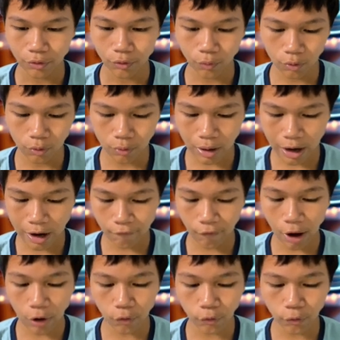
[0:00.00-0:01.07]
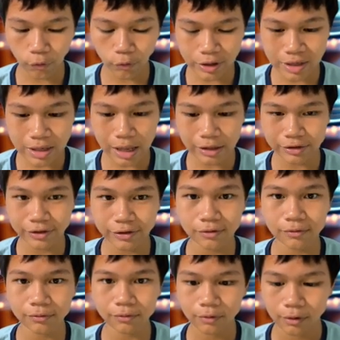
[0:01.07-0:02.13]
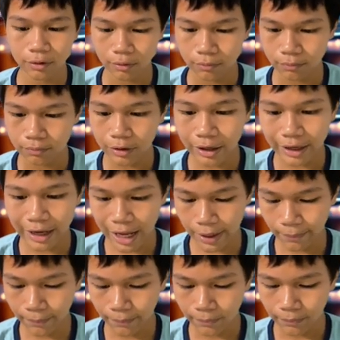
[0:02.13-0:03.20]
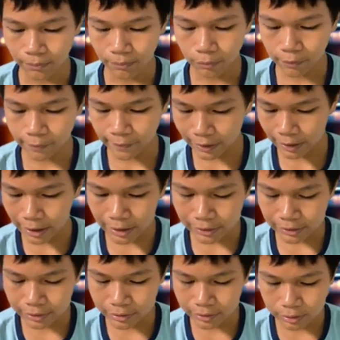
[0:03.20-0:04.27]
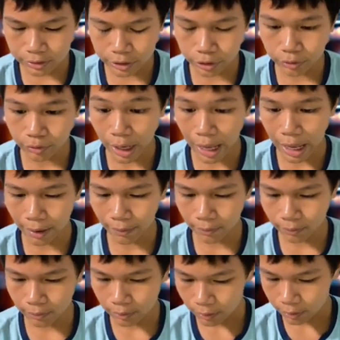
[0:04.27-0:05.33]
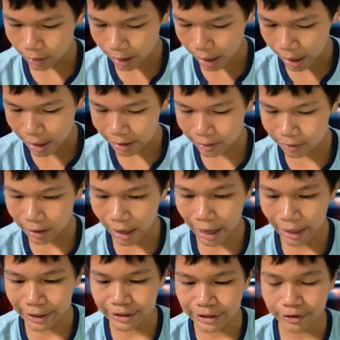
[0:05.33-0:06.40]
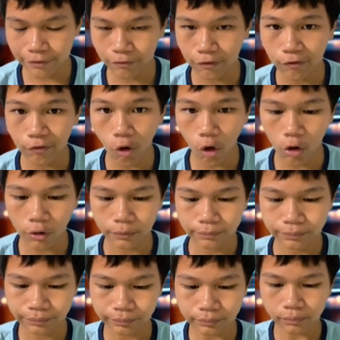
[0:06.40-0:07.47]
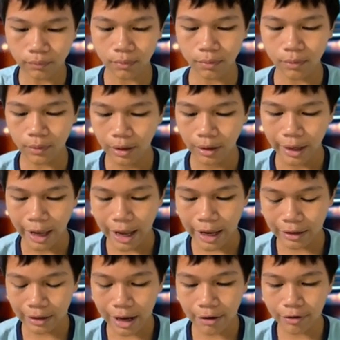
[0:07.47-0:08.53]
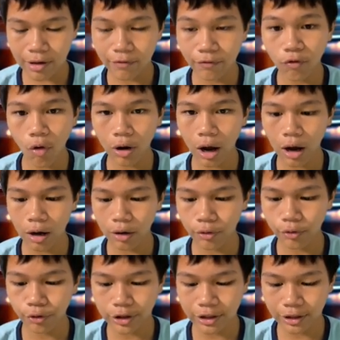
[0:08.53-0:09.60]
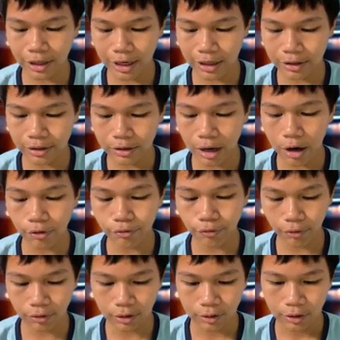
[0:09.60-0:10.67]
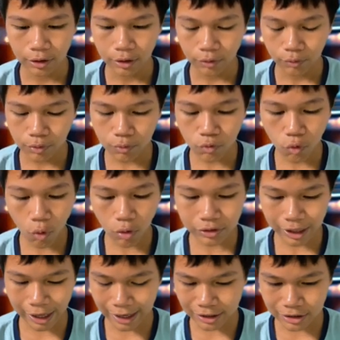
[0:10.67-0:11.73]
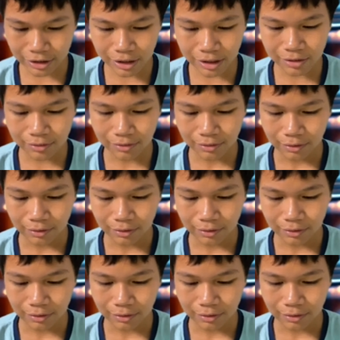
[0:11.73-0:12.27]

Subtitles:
we'll have a queen into the game, moving it to h4. And now they fork our queen and our rook. We won't actually